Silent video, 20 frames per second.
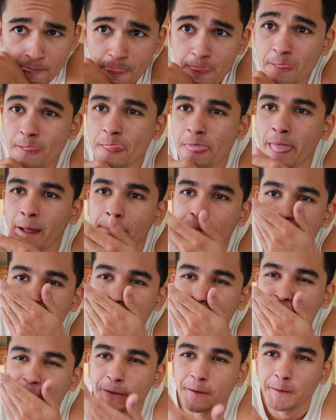Mm,
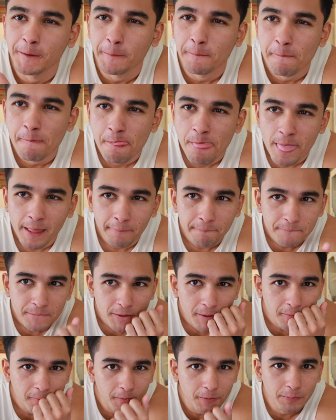it's really good.
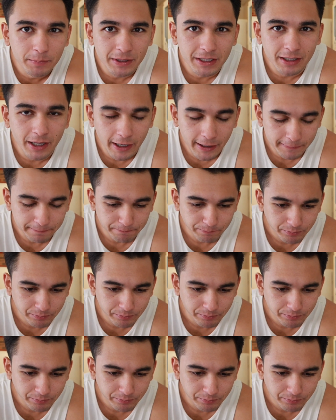Will be like,